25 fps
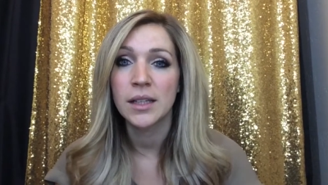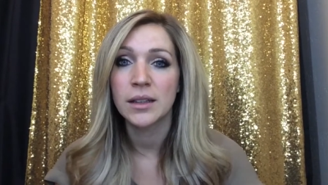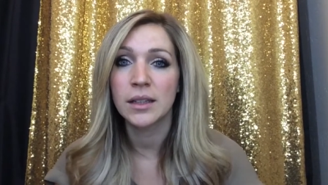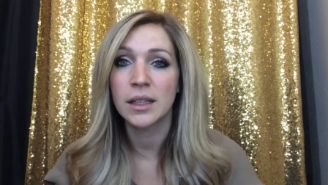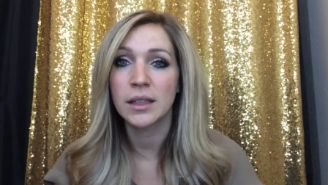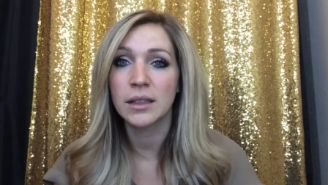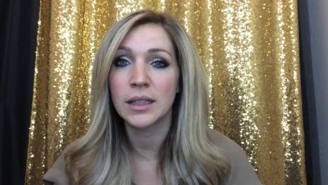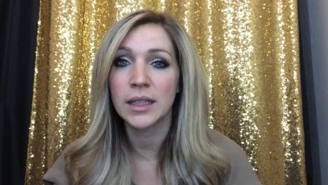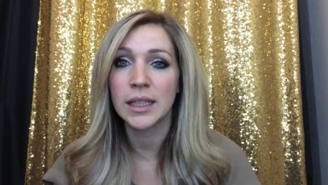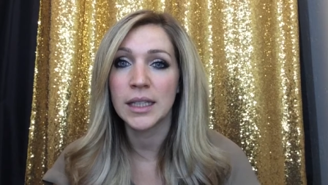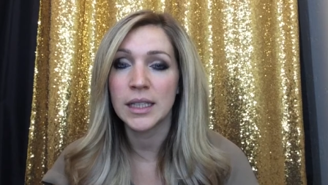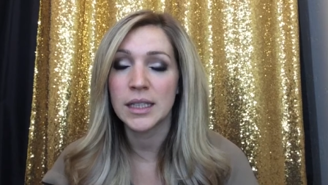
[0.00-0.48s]

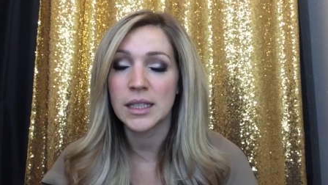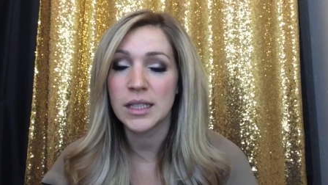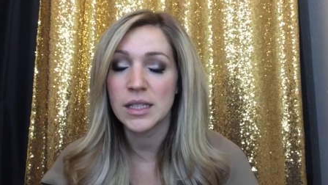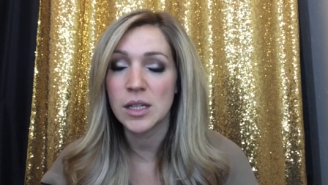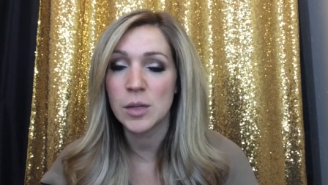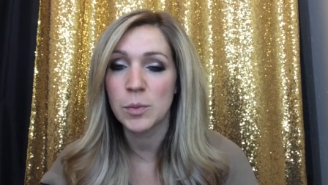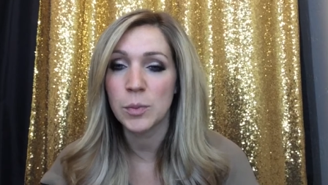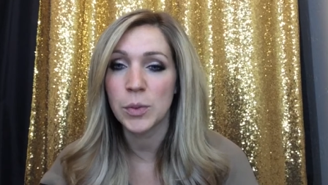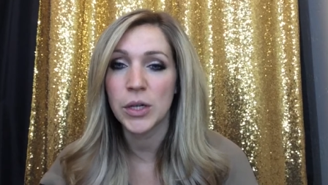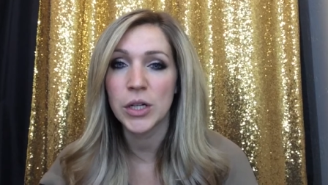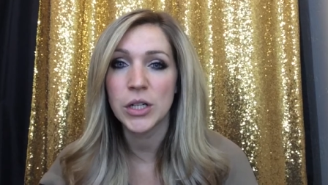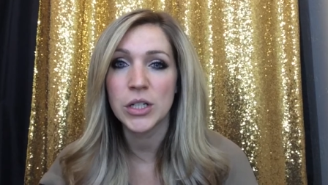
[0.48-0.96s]
the links
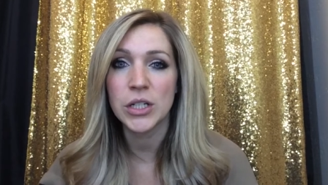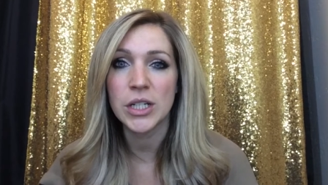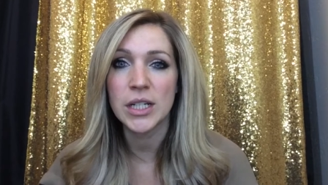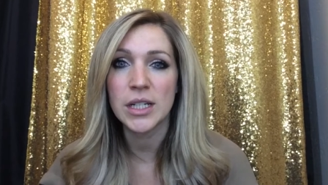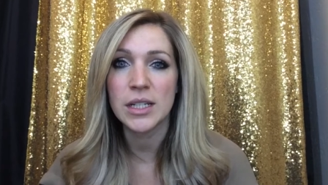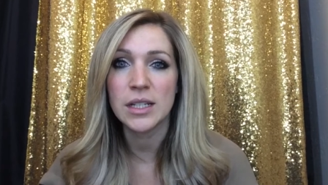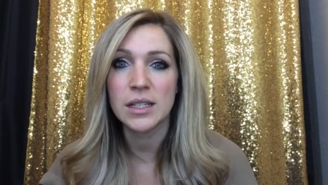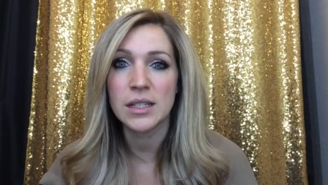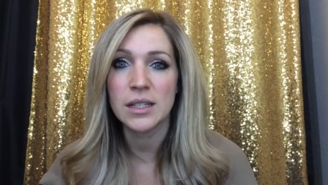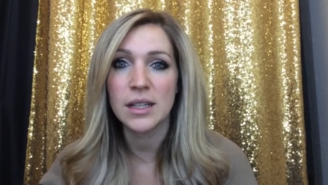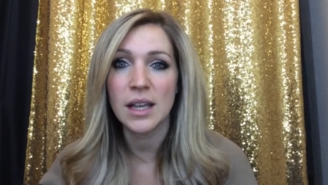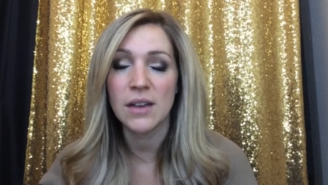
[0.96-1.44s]
to
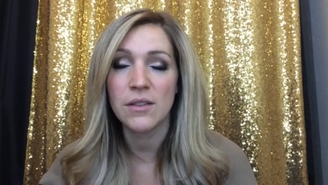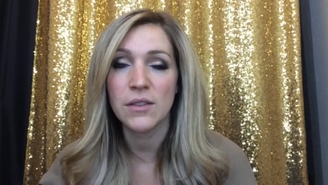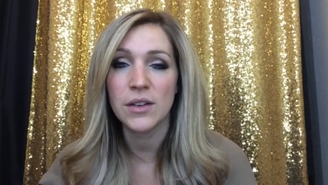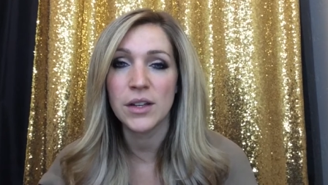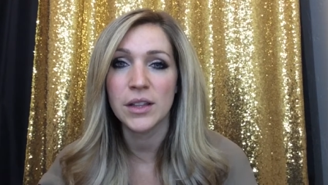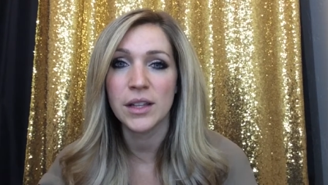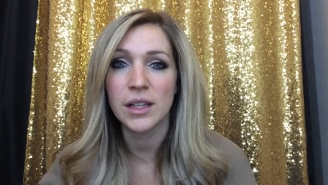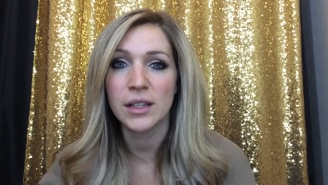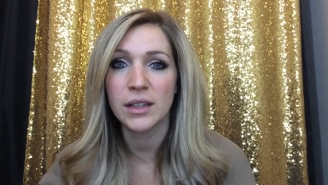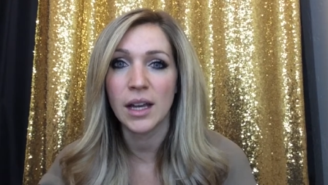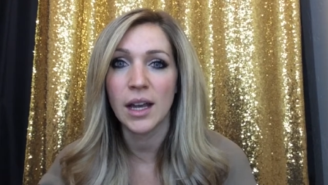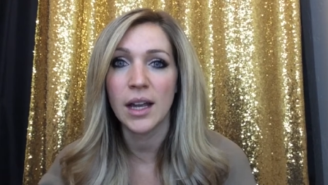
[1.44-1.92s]
purchase
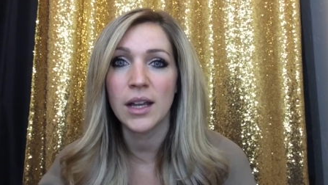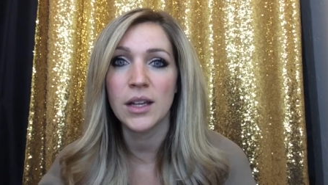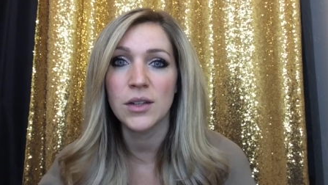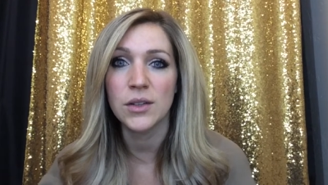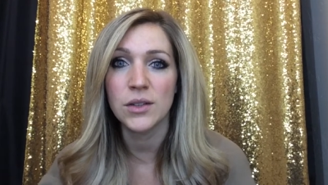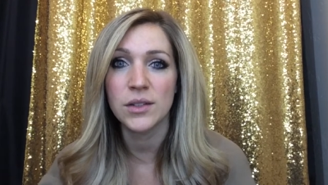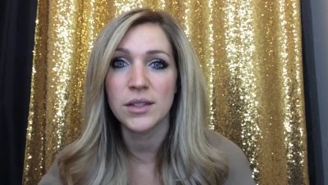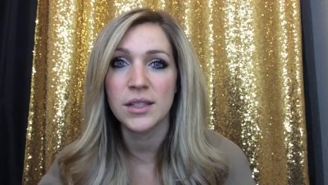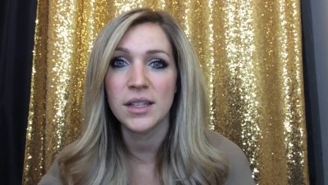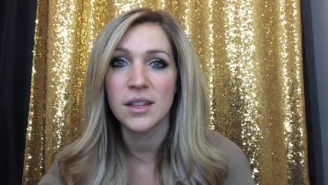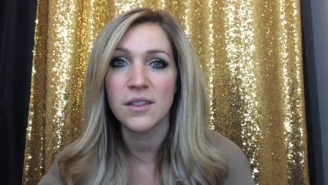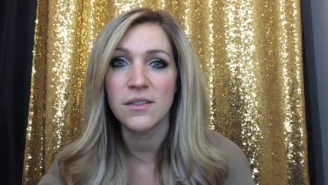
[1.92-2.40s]
everything that I
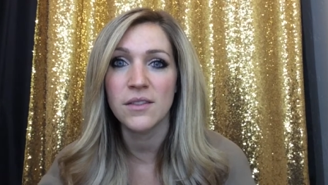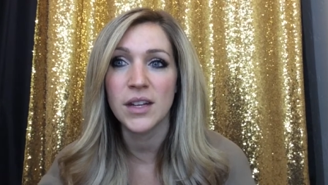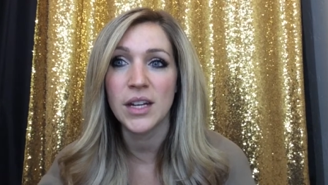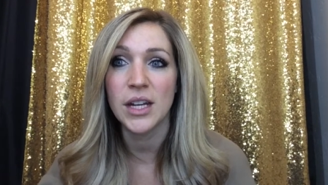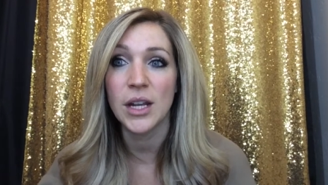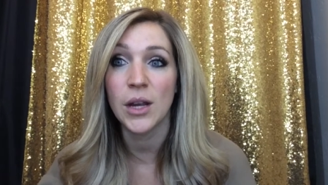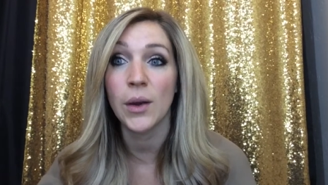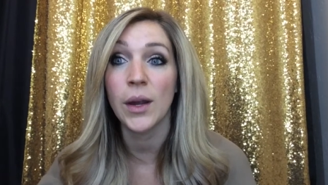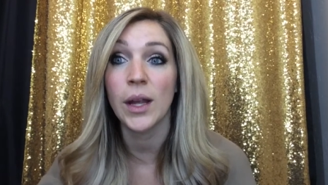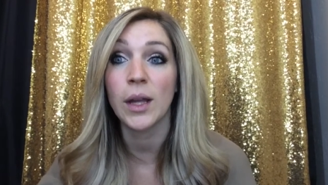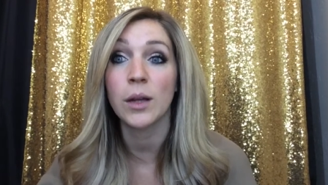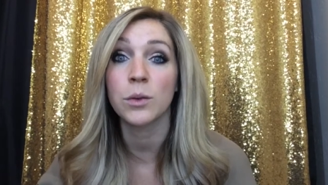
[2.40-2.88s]
used in the
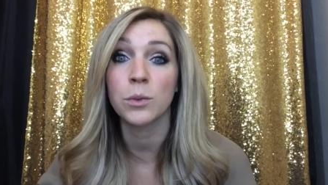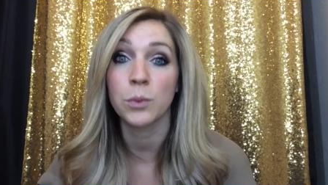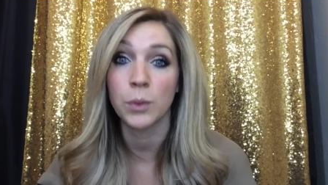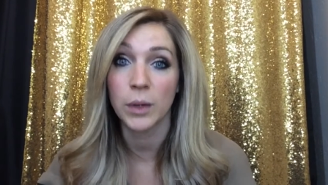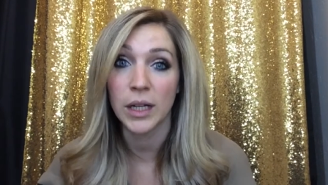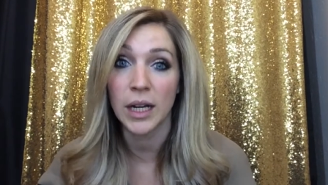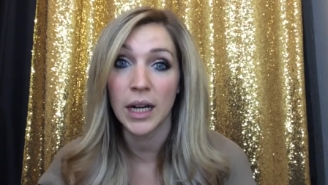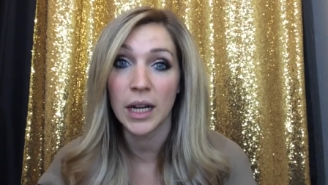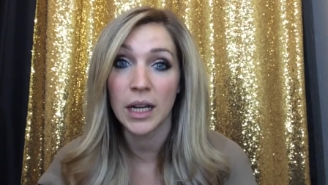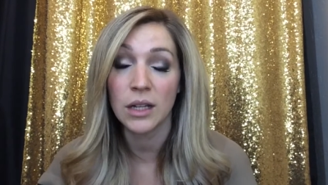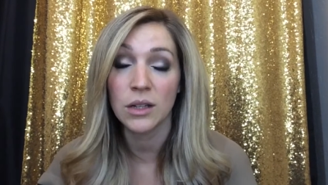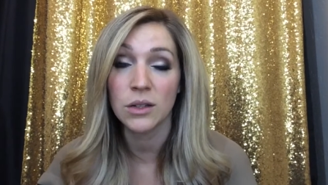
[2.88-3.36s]
video and
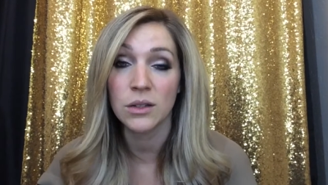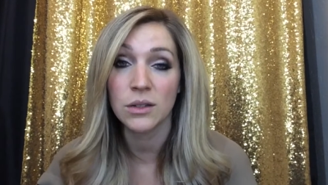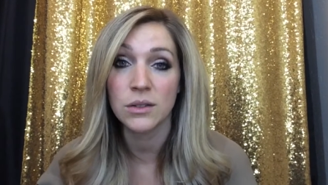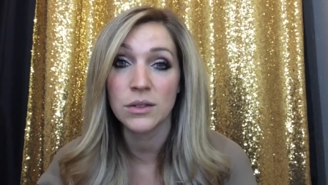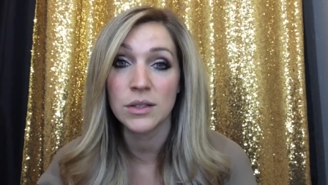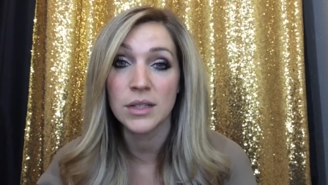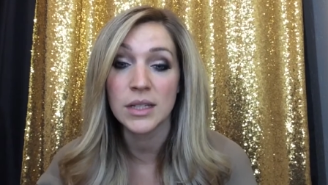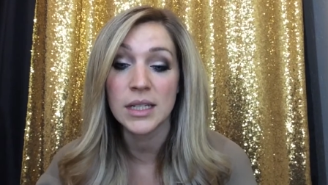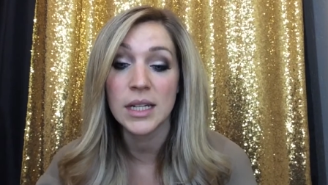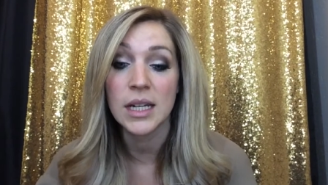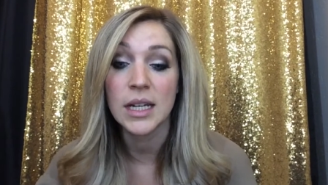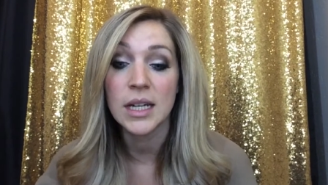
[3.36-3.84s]
what I
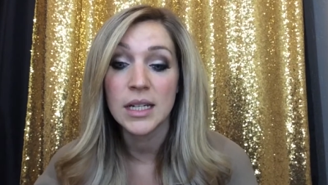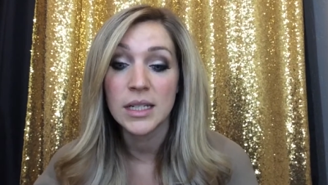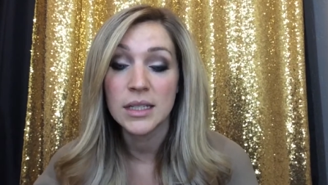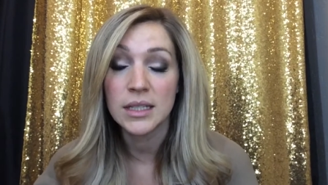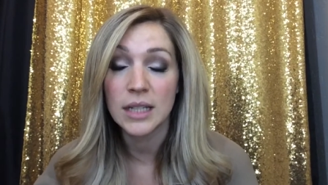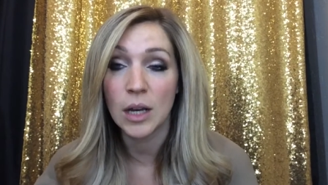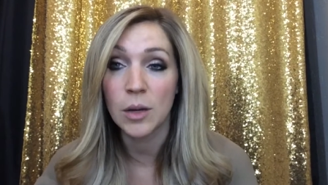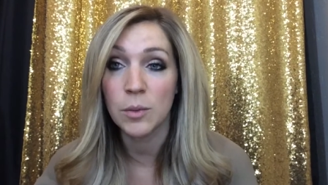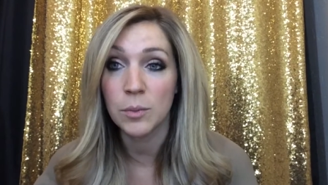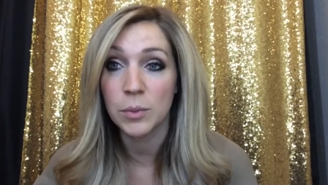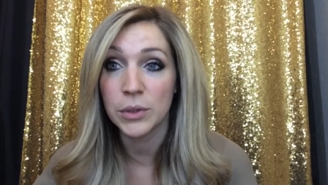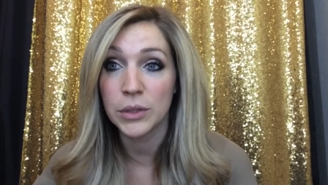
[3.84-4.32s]
used
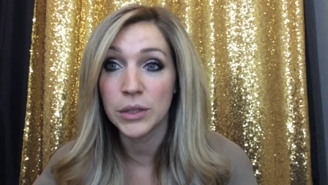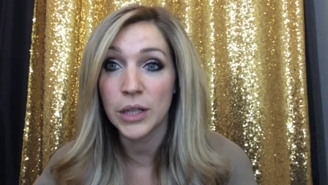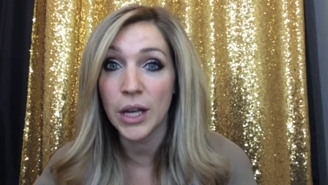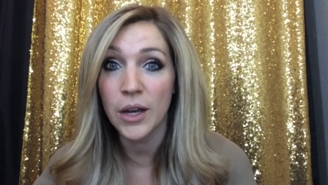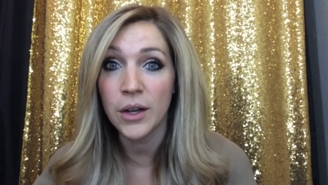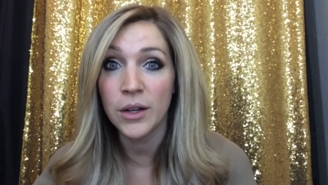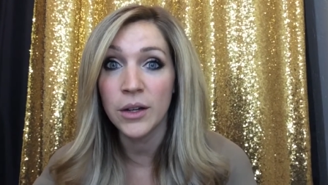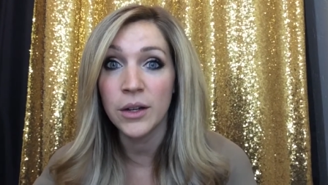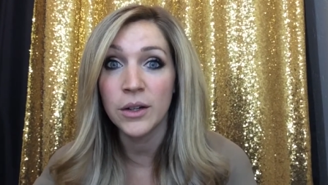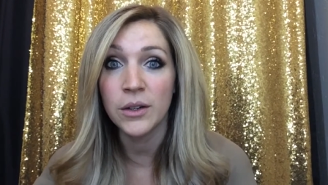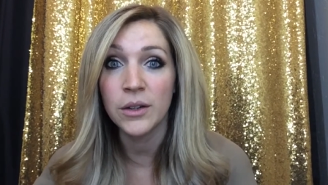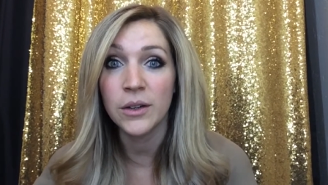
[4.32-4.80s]
down
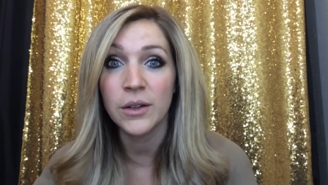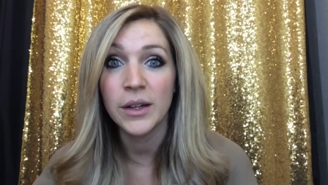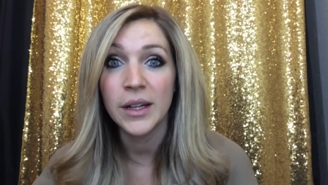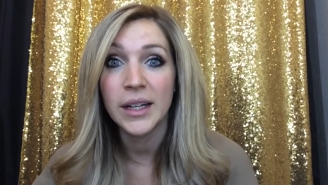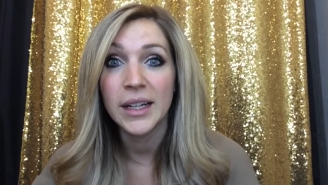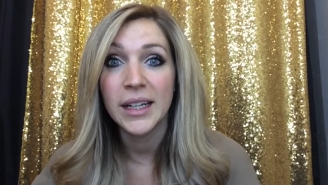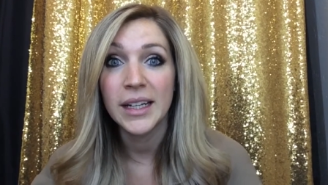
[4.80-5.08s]
below.